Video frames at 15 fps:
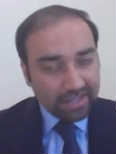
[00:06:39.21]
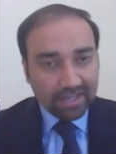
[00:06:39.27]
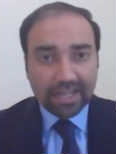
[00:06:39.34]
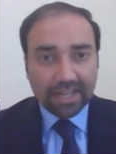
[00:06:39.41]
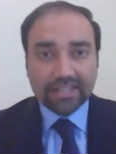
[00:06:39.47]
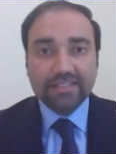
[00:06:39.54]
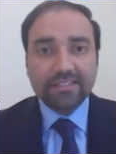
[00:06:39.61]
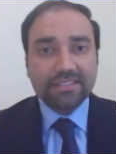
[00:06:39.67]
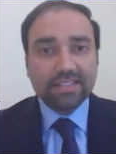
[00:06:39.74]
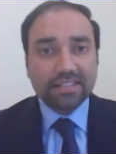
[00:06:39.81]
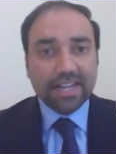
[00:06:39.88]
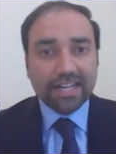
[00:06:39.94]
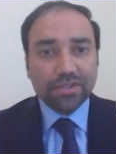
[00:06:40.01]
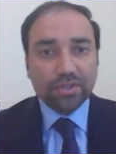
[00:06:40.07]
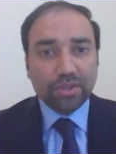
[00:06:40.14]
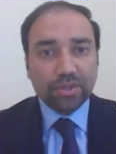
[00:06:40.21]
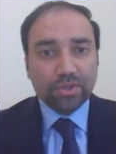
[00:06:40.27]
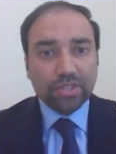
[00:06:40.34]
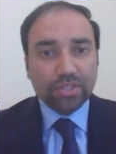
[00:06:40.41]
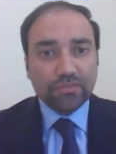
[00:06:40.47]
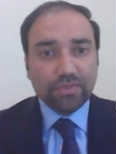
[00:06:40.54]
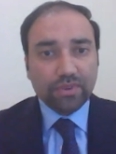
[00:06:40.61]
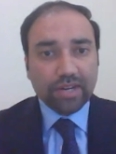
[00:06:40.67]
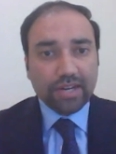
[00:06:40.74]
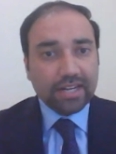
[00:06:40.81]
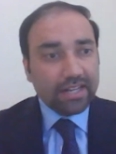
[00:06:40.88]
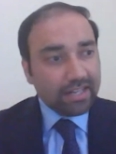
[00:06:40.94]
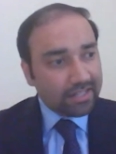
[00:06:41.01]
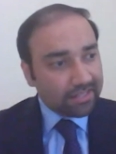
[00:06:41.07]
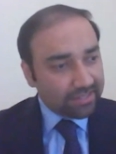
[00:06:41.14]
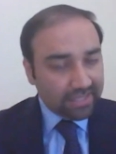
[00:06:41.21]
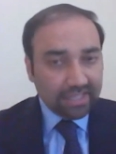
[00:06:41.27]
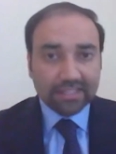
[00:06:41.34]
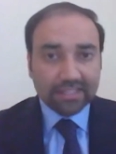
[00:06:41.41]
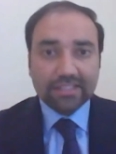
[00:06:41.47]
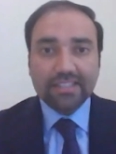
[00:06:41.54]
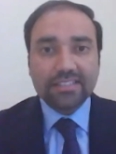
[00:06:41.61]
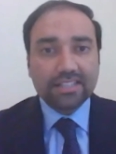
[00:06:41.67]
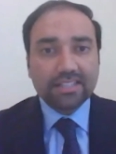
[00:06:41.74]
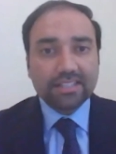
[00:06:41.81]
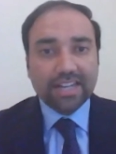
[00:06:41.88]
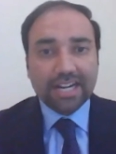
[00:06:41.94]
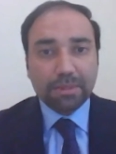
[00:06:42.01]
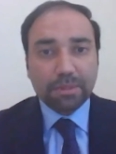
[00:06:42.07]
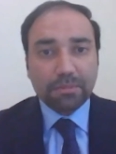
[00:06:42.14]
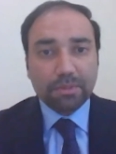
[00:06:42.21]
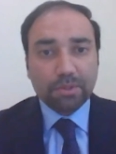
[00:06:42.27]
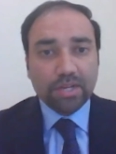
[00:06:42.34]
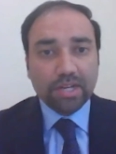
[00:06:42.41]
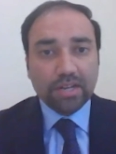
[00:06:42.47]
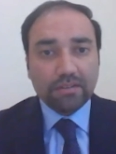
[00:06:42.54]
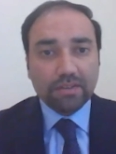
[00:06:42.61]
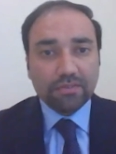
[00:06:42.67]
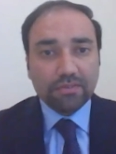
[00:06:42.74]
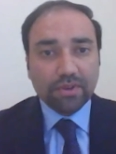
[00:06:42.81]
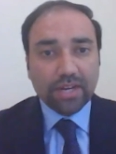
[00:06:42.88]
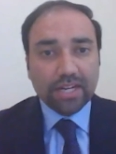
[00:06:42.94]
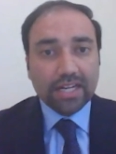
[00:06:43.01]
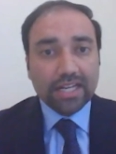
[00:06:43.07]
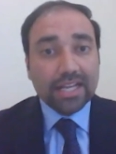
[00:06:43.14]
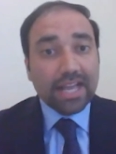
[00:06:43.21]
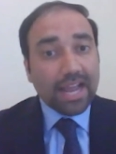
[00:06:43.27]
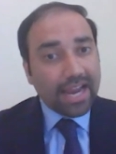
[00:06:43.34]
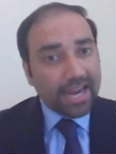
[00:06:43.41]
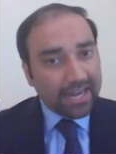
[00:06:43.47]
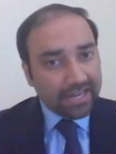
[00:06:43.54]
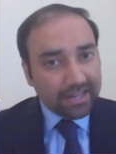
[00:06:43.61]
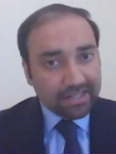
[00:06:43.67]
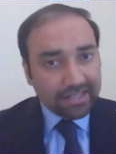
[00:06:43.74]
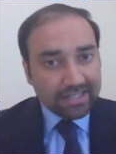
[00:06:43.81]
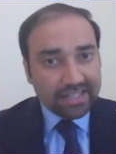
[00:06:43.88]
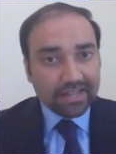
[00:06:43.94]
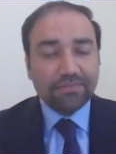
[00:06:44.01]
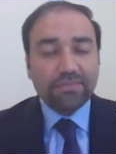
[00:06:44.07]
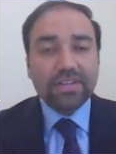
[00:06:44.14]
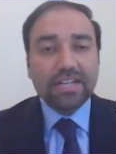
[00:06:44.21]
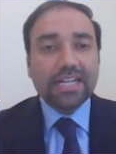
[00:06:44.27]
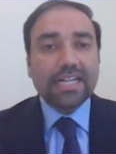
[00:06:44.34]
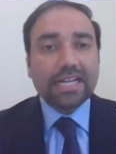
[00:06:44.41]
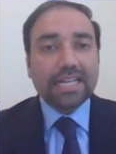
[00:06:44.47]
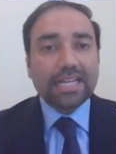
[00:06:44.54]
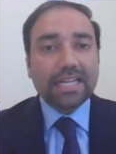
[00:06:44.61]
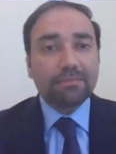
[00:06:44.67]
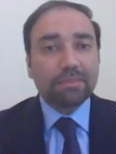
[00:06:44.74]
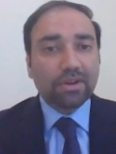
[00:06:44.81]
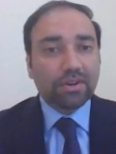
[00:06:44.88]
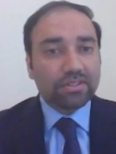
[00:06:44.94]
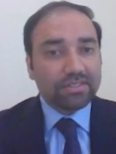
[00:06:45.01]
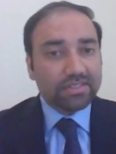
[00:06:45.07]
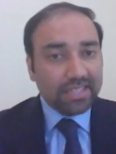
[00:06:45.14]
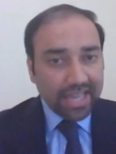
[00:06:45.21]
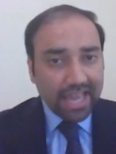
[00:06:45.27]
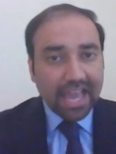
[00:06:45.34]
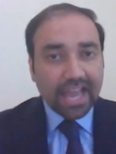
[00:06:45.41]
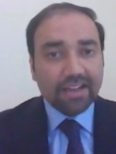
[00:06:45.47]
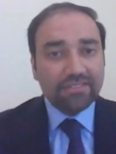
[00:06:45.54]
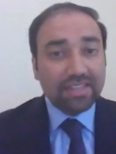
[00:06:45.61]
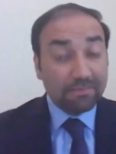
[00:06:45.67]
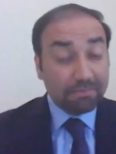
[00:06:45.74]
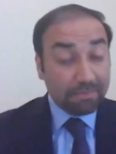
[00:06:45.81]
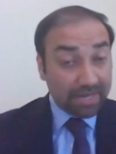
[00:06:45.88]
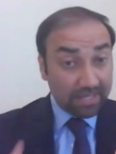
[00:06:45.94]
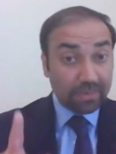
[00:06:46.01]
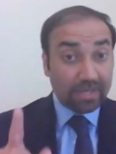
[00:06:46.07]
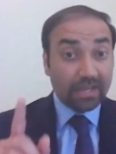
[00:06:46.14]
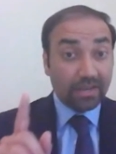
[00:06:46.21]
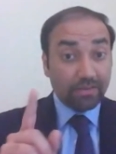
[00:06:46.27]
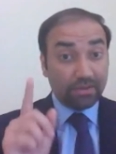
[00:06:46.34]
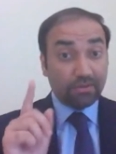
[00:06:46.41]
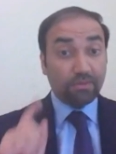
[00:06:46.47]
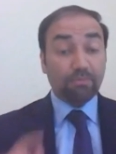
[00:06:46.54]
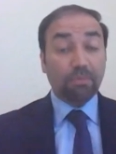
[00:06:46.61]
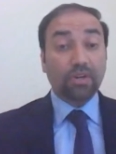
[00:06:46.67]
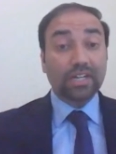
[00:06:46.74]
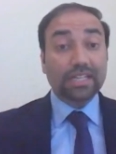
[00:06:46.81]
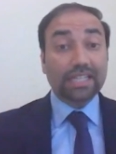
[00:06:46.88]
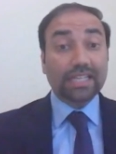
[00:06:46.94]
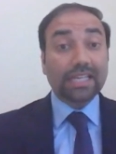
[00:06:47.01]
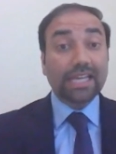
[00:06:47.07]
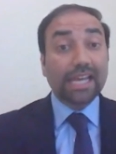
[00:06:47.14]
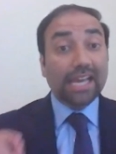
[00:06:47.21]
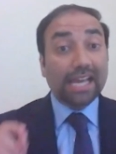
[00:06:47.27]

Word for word: and this is the right solution for it. They, these are the right people to deliver for it. And definitely, because they have that, by the way, one important thing,